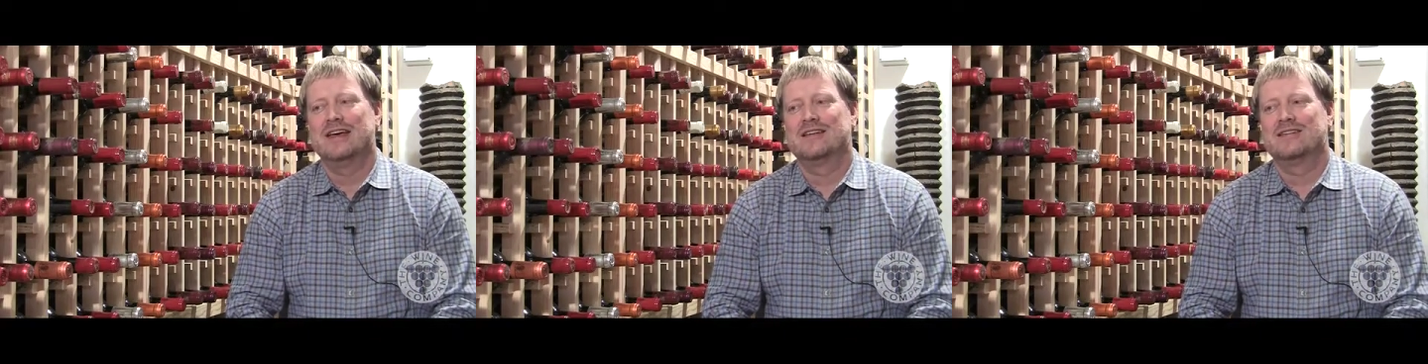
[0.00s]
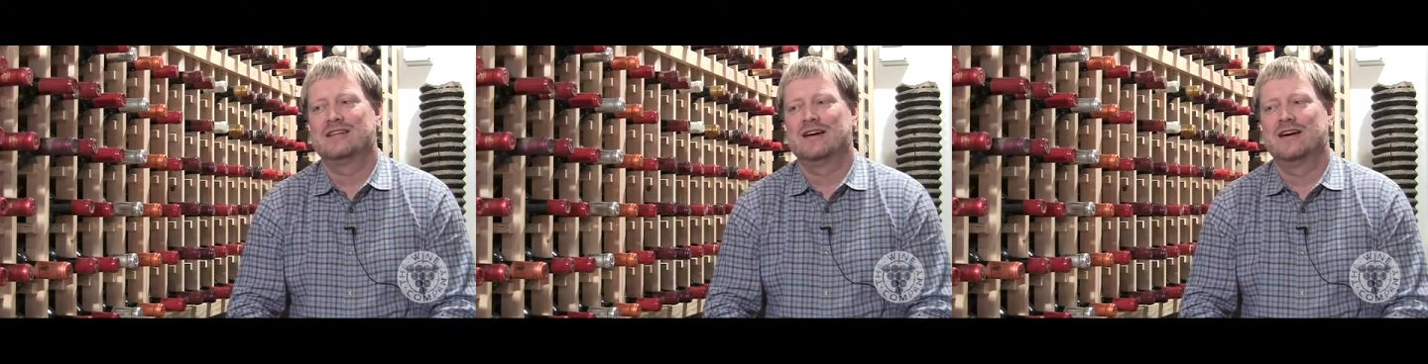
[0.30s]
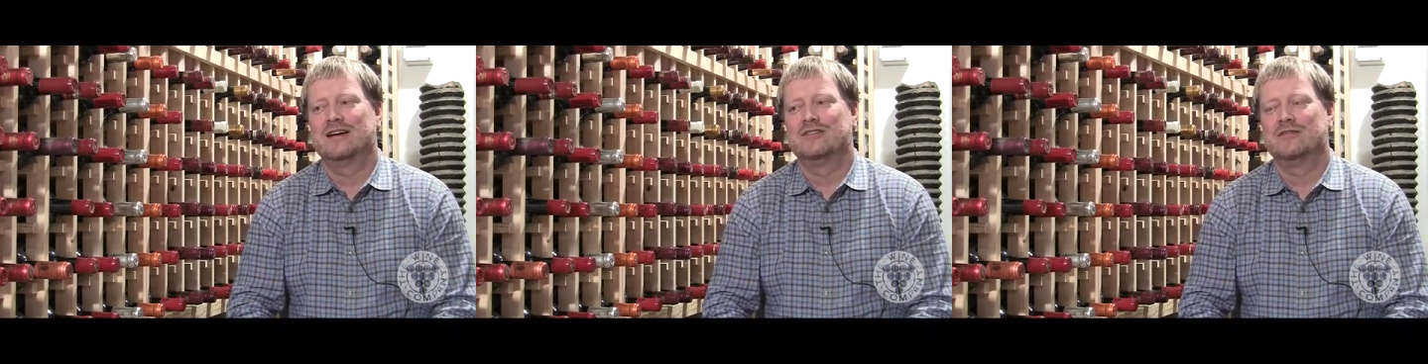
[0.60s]
It's
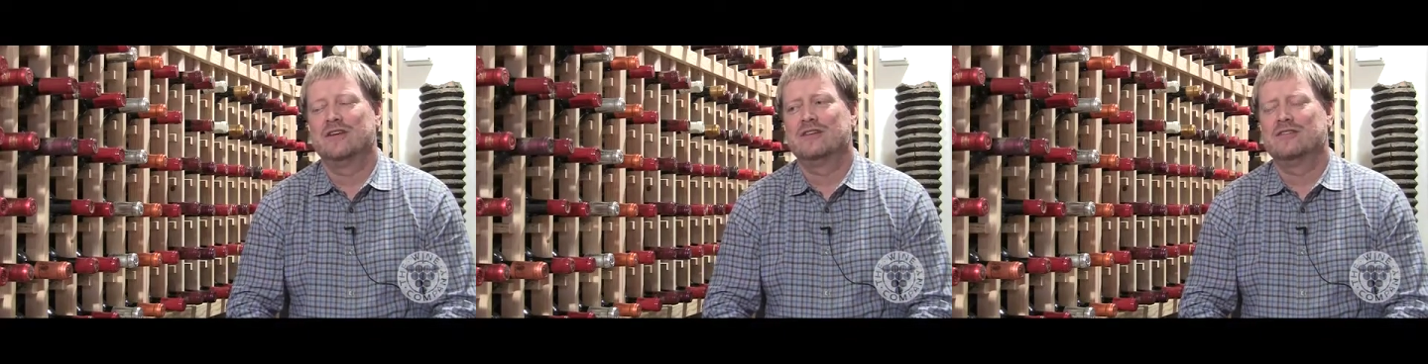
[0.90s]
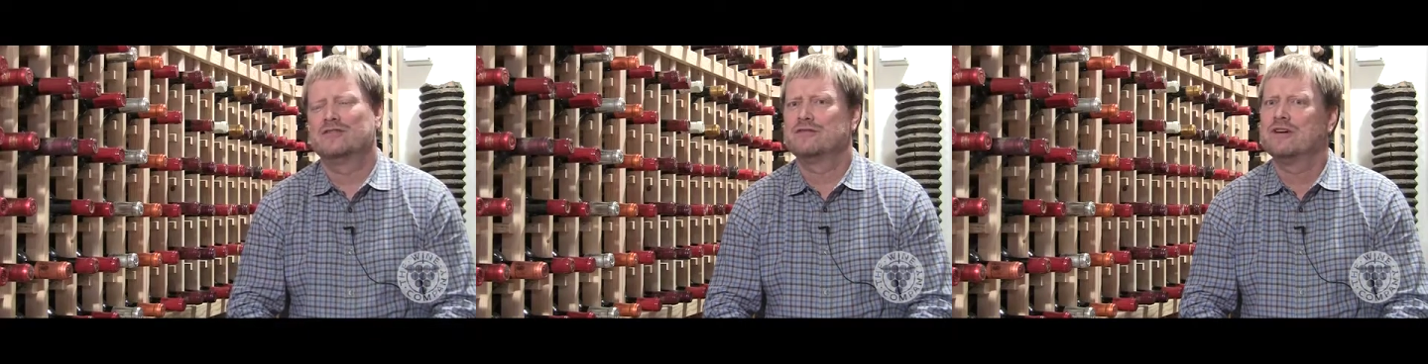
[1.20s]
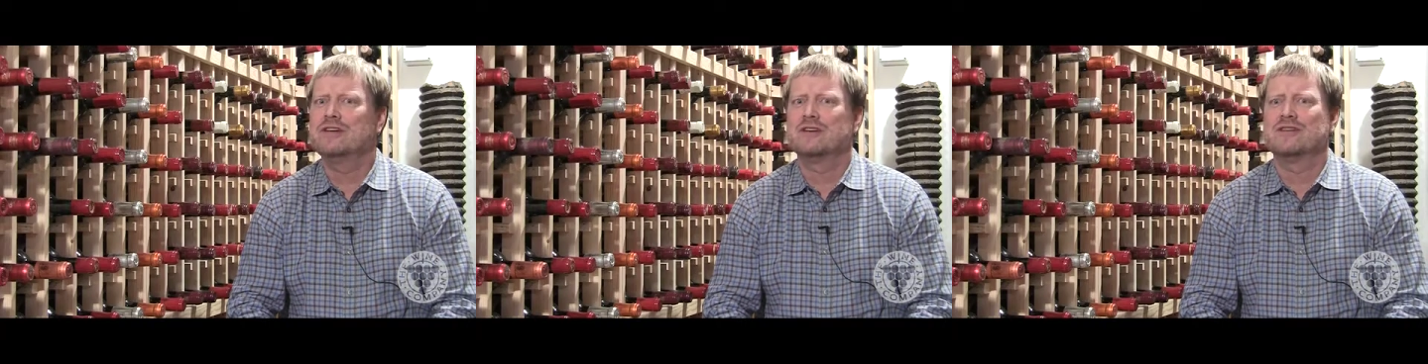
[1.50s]
a vintage. It's a
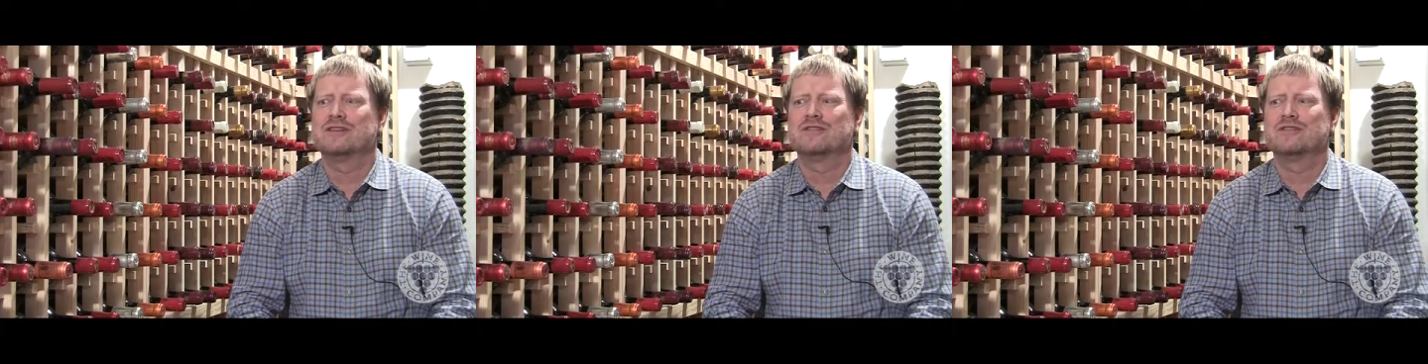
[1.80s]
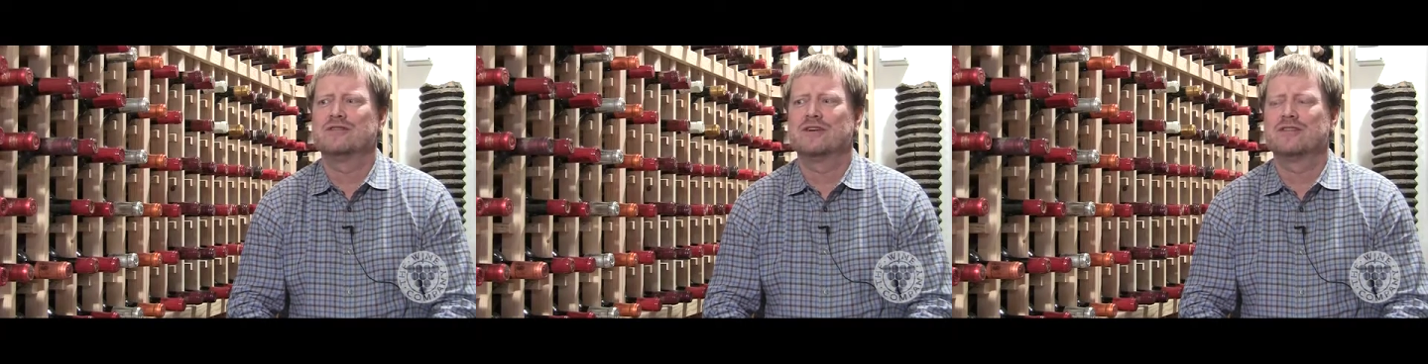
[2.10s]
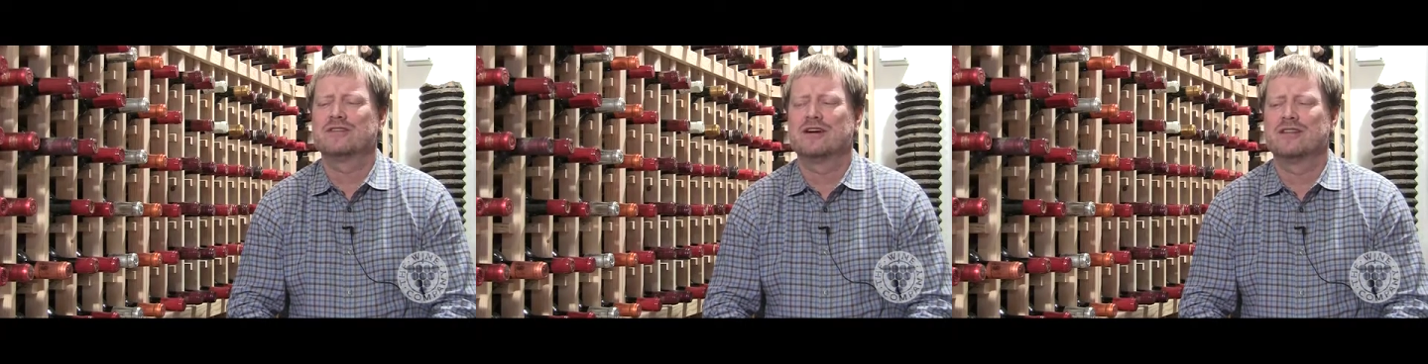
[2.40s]
funny vintage as far
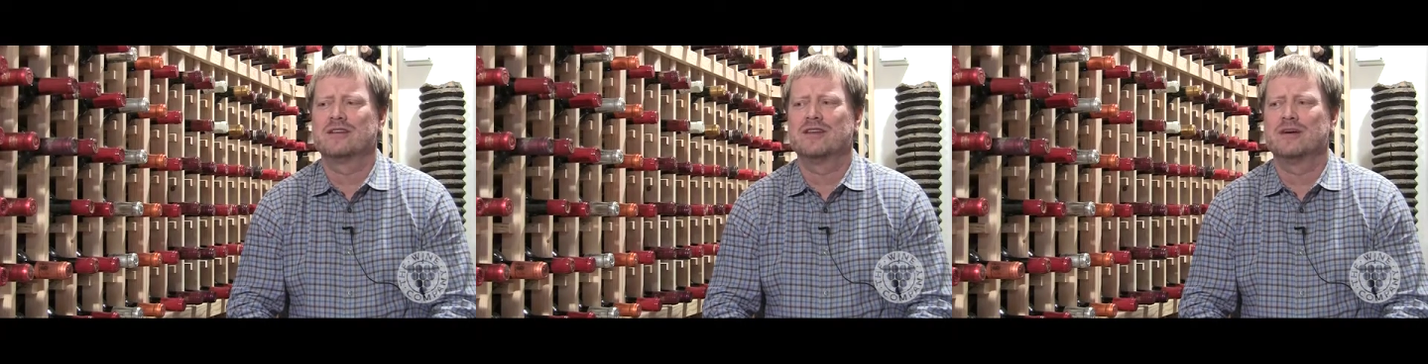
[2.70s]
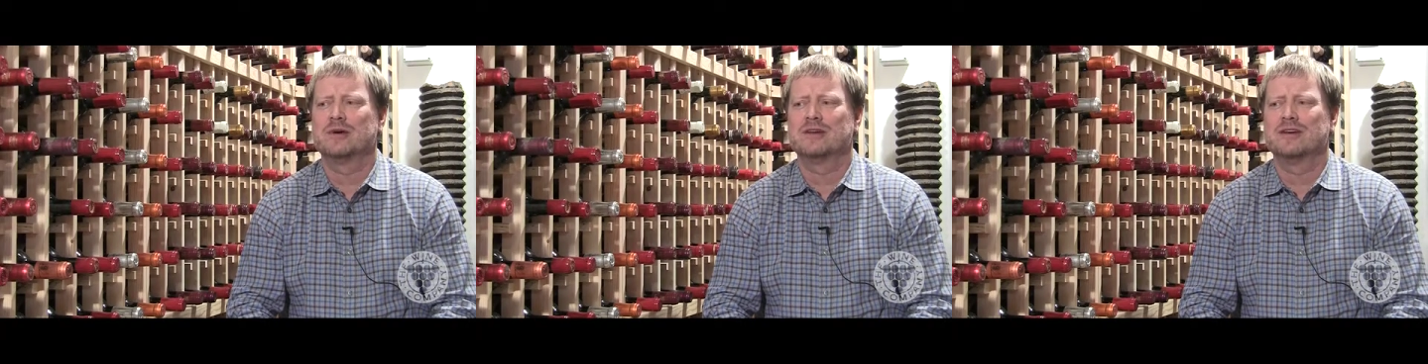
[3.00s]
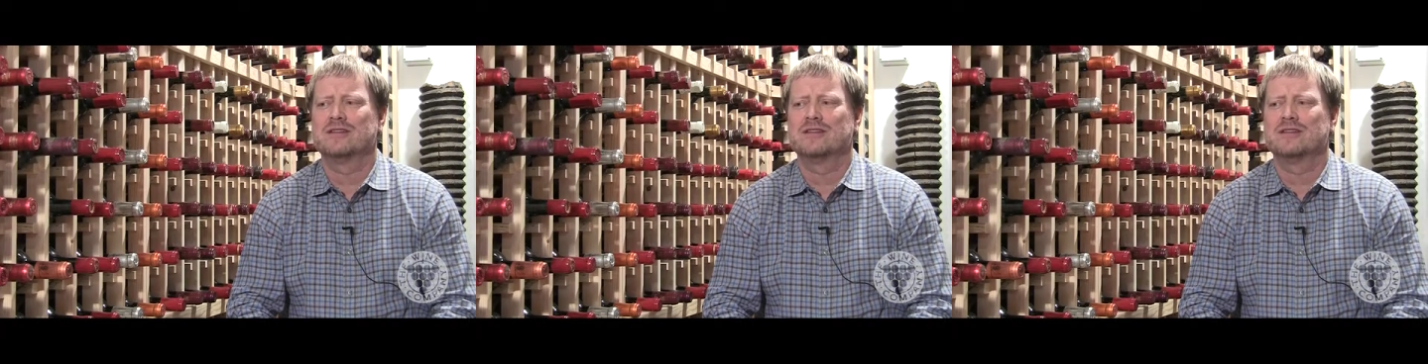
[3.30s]
as kind of the climate.